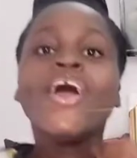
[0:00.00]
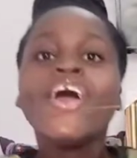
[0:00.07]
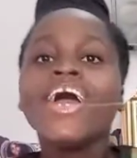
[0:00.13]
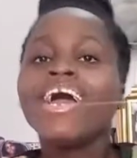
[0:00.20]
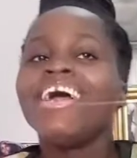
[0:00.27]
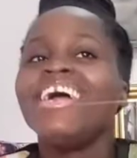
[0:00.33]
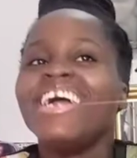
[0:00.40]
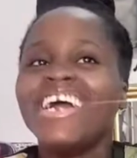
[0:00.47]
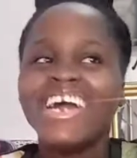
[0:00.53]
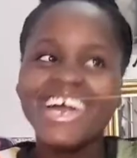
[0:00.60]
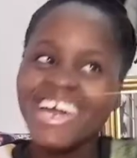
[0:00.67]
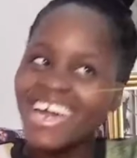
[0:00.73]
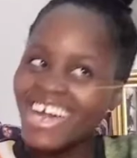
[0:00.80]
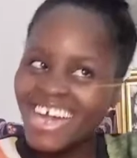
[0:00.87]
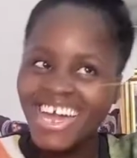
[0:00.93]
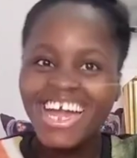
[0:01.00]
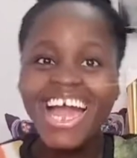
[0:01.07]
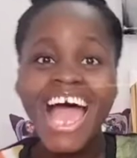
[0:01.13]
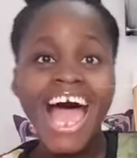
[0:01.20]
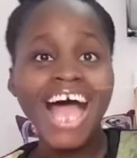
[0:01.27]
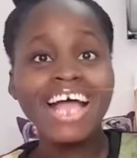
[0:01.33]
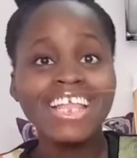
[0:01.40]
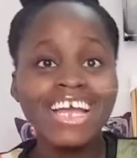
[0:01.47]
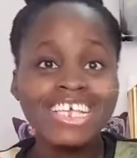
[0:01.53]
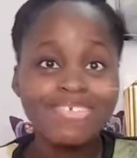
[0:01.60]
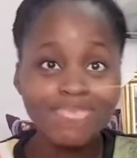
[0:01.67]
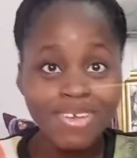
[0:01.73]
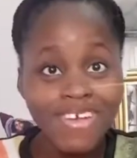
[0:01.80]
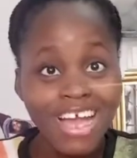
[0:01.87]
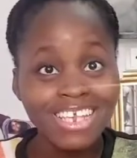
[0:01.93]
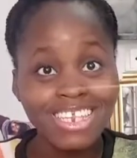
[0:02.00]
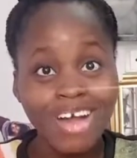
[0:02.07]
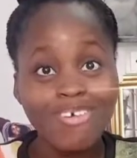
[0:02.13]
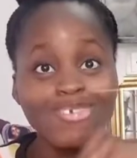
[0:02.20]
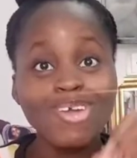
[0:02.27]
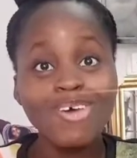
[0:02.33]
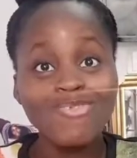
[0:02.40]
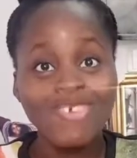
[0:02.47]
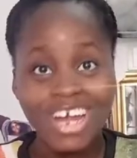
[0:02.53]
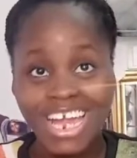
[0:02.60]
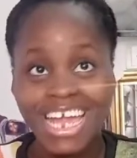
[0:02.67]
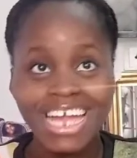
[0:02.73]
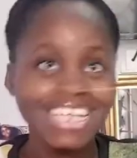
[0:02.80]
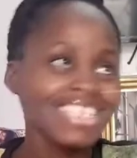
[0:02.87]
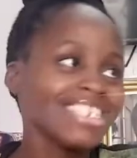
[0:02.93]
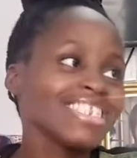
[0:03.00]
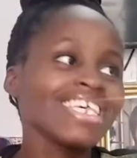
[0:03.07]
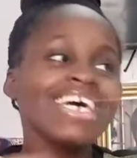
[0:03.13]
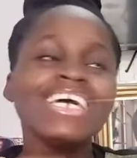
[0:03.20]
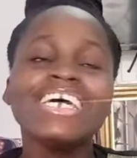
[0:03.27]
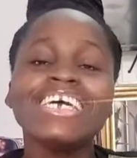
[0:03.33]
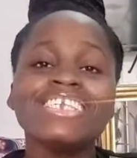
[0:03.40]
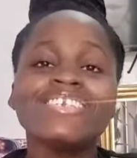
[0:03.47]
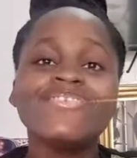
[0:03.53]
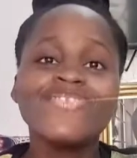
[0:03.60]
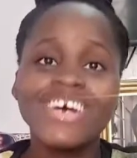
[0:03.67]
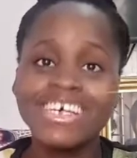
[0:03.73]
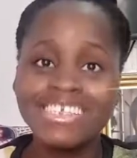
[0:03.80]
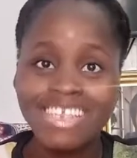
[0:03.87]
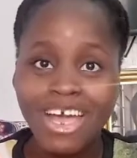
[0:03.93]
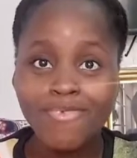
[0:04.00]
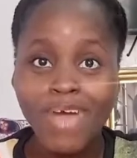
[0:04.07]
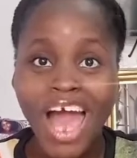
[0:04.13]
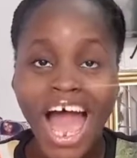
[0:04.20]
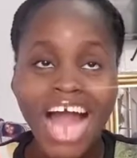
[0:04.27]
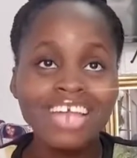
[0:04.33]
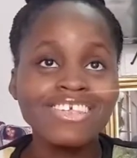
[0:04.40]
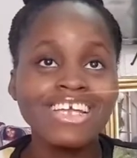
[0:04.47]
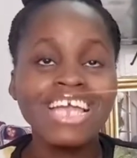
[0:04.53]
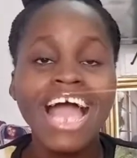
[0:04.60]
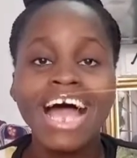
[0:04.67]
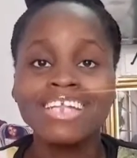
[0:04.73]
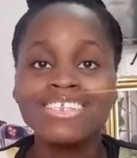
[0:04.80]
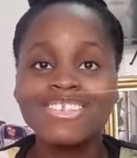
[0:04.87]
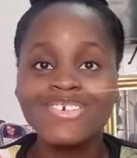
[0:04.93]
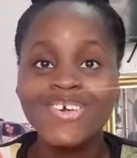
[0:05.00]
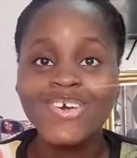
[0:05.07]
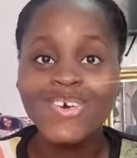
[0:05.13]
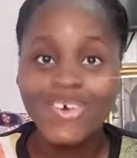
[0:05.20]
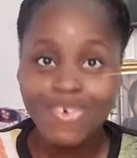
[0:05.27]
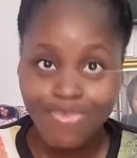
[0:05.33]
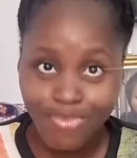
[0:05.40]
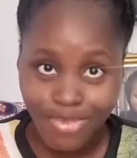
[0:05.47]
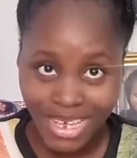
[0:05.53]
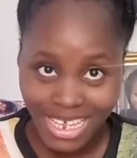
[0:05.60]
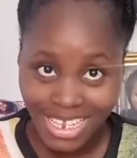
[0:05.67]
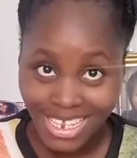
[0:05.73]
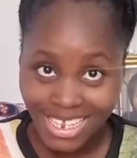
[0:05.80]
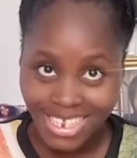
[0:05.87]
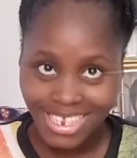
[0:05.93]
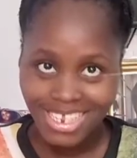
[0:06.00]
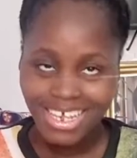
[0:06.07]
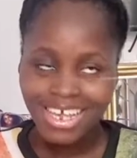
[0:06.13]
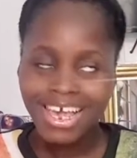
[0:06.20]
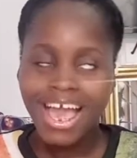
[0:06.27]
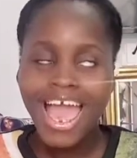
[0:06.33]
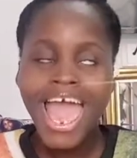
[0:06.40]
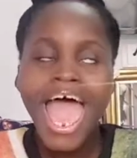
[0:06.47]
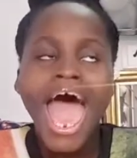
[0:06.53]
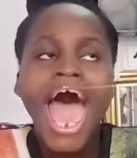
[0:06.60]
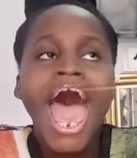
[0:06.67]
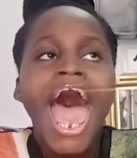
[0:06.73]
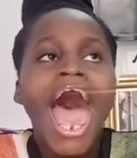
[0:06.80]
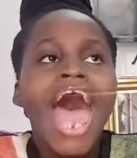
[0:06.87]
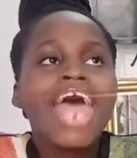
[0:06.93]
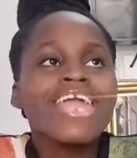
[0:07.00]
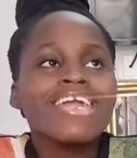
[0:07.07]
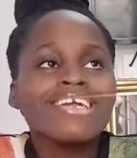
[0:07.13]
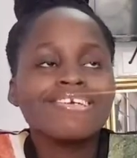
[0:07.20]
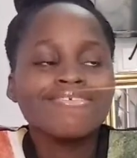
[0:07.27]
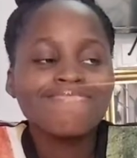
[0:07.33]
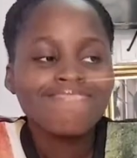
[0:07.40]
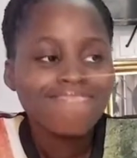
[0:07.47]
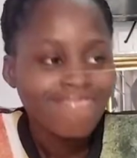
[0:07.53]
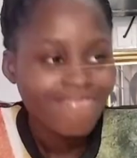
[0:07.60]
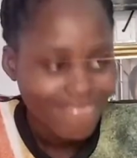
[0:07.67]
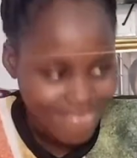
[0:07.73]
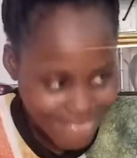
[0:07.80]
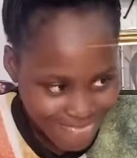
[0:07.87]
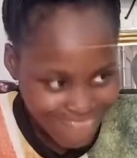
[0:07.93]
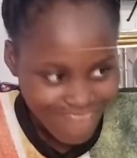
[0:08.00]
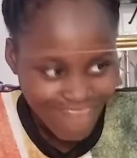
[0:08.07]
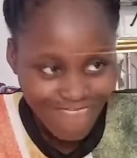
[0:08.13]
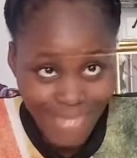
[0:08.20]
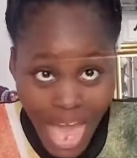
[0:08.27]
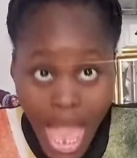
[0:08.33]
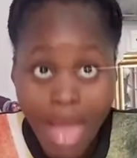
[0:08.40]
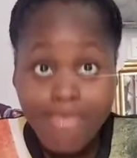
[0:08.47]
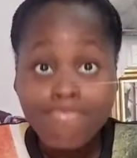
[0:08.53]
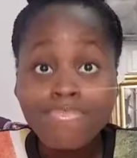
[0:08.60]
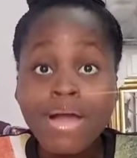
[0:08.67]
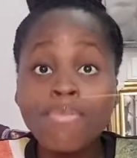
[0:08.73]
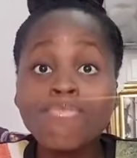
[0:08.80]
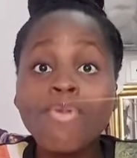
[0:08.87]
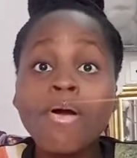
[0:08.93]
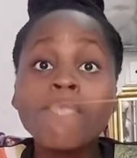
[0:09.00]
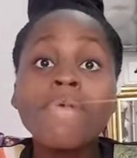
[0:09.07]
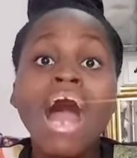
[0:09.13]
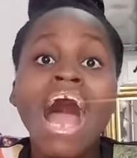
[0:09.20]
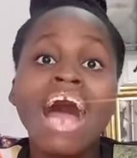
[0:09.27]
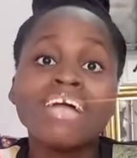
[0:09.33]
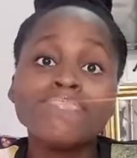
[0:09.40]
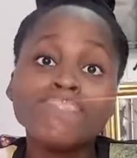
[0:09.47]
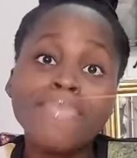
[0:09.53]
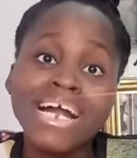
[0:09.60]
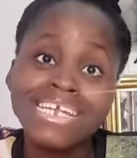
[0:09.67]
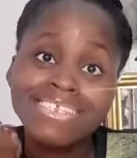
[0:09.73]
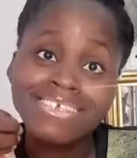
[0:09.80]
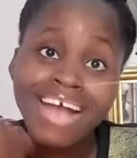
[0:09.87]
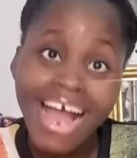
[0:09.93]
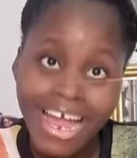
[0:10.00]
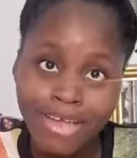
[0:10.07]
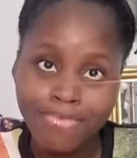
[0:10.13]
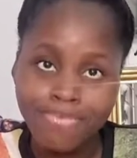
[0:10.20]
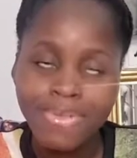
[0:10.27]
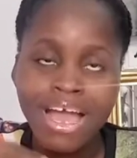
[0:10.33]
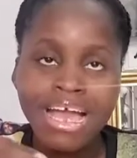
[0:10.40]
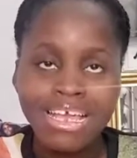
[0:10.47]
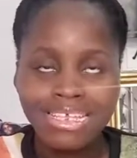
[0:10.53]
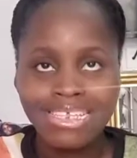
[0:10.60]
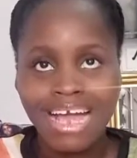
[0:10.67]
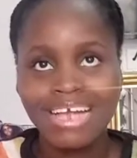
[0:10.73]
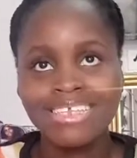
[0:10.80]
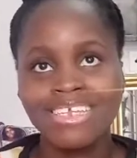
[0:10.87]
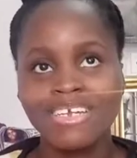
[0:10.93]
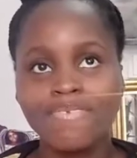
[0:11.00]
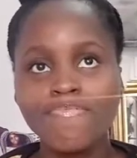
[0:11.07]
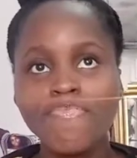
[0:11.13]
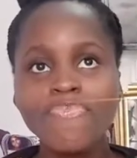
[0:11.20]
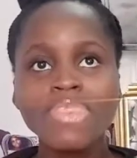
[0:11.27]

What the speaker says: an experience I will not forget is the first time I actually had to cook beans. Hey! My mom had my time that day.